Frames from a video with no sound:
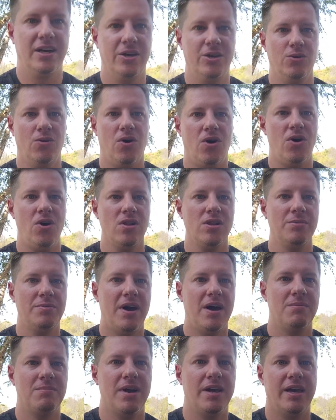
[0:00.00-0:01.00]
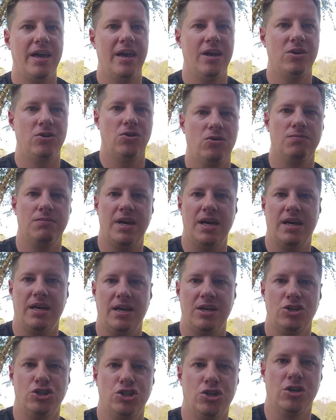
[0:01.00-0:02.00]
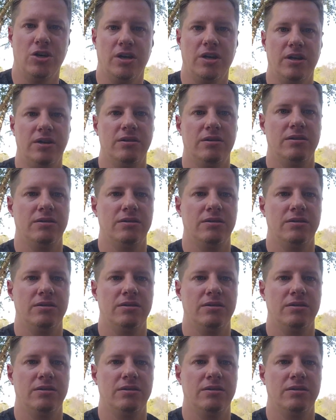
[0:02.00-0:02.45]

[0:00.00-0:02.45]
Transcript: you all about my candle making journey.